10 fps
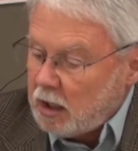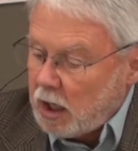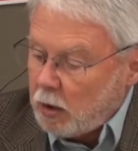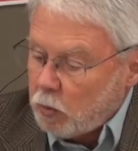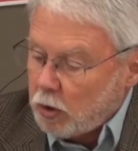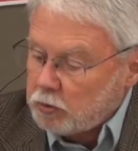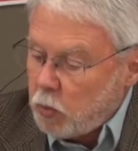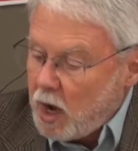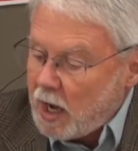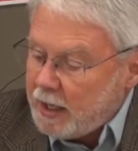
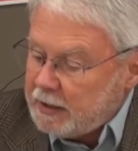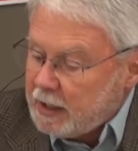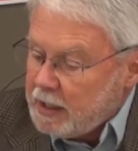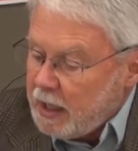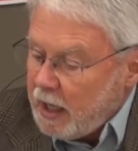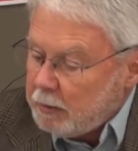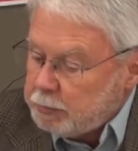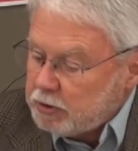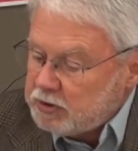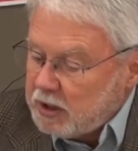worldwide, and
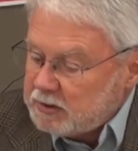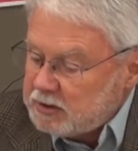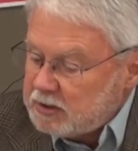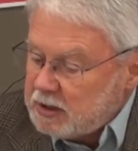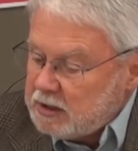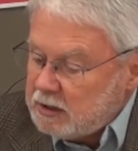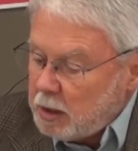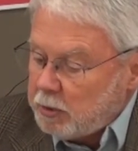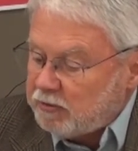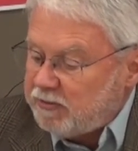puts us in
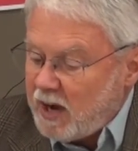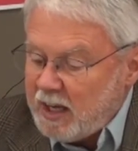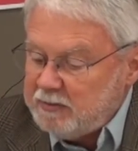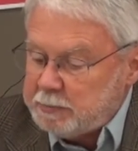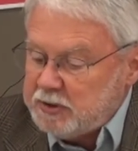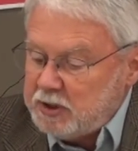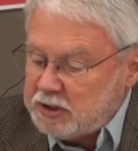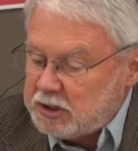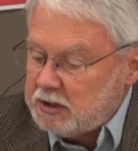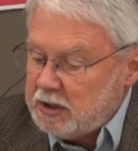number 5
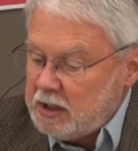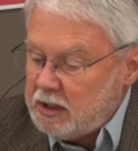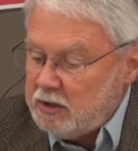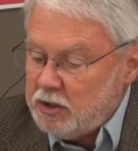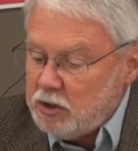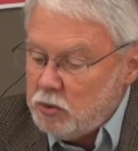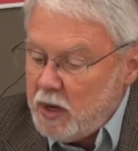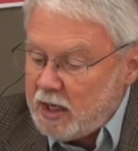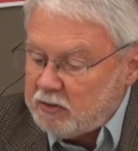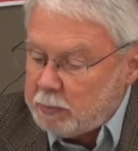position in the
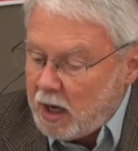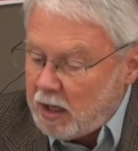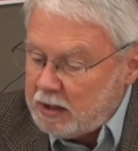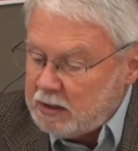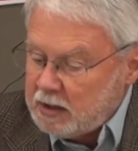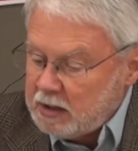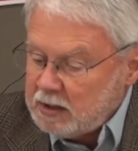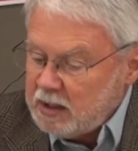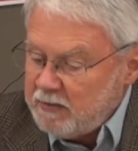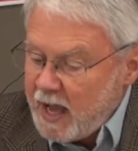U.S. behind
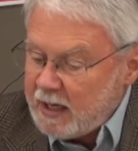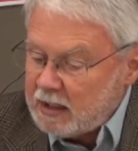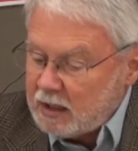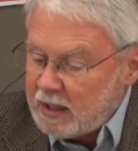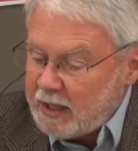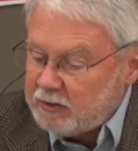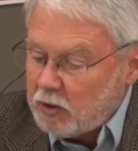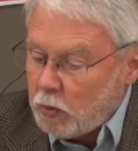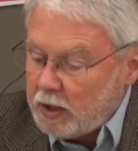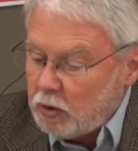Nevada,
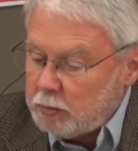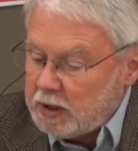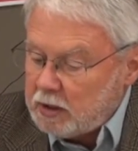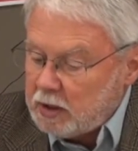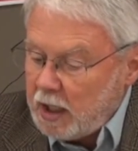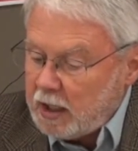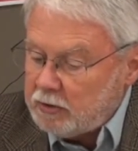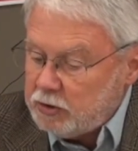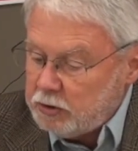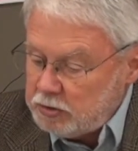Alaska, Wyoming,
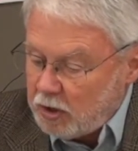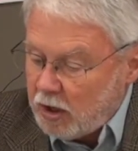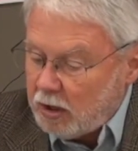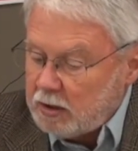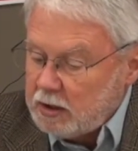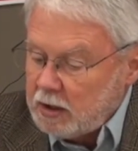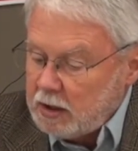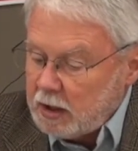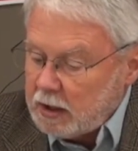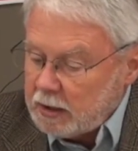and Utah,
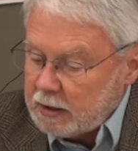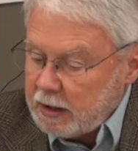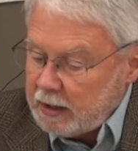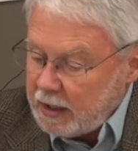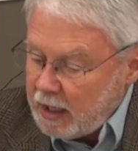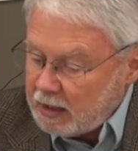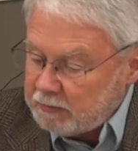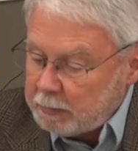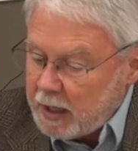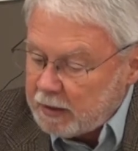and head
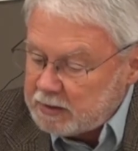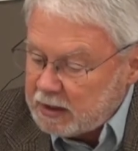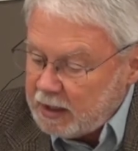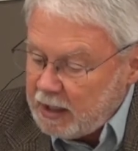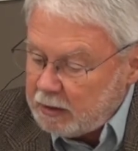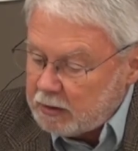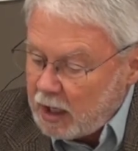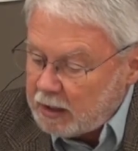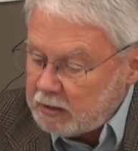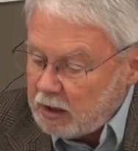of about 8 or
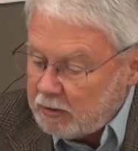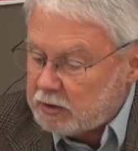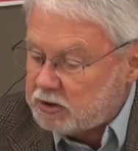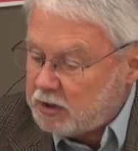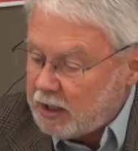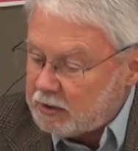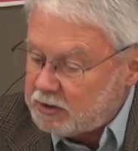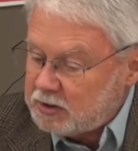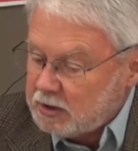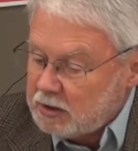9 other
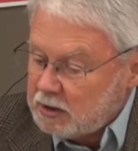states.